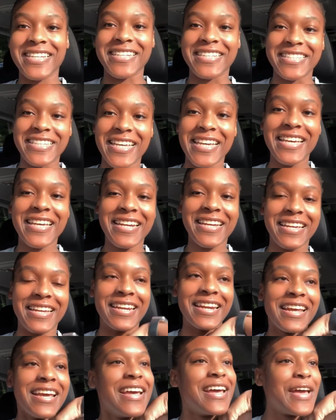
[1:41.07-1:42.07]
is
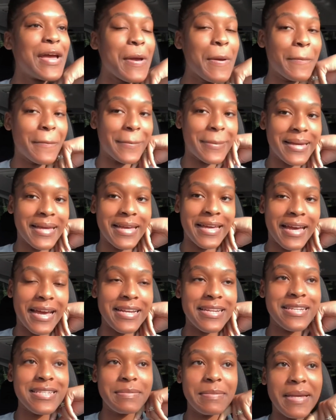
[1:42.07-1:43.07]
hitting. But
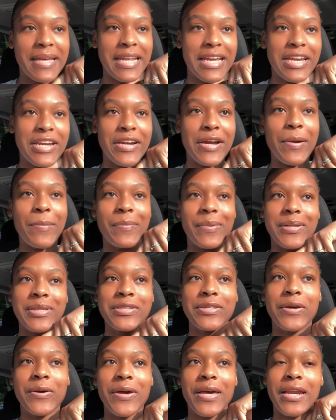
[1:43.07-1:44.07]
I just made it here. I'm about
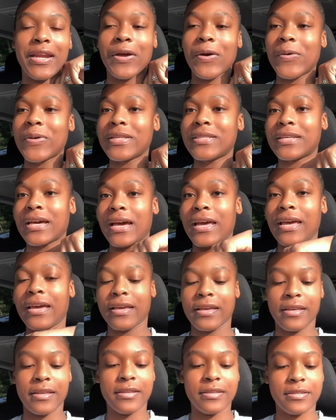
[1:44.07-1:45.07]
to go ahead and go
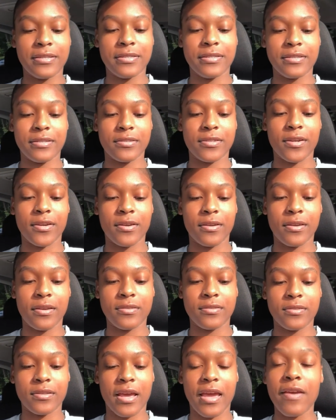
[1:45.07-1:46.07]
inside. It's
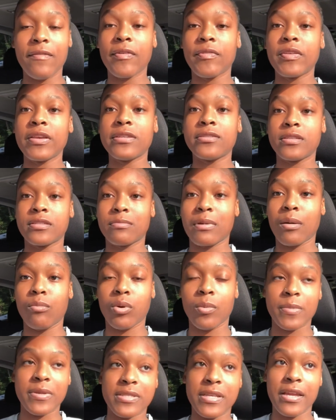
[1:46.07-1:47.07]
8:56. My
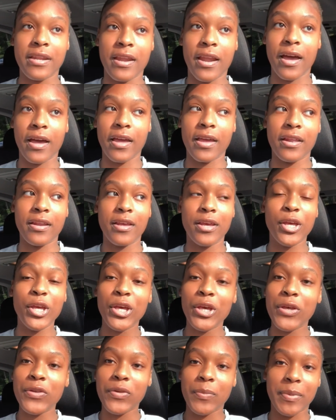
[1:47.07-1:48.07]
appointment is at 9.
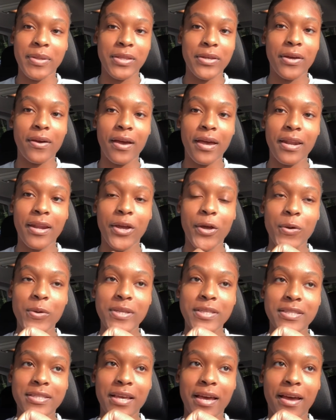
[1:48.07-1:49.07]
So I'm about to go ahead and go
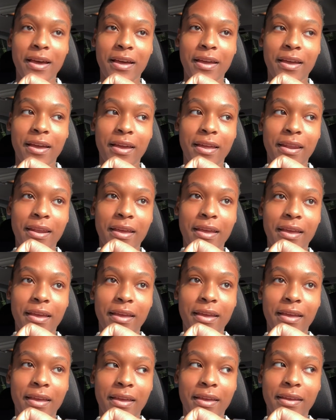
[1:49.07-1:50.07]
inside.
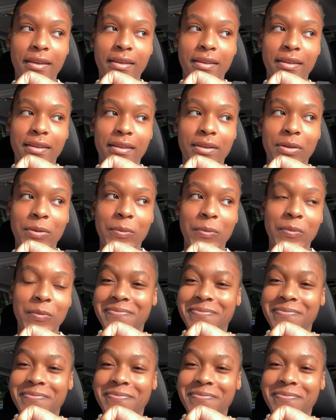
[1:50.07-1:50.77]
And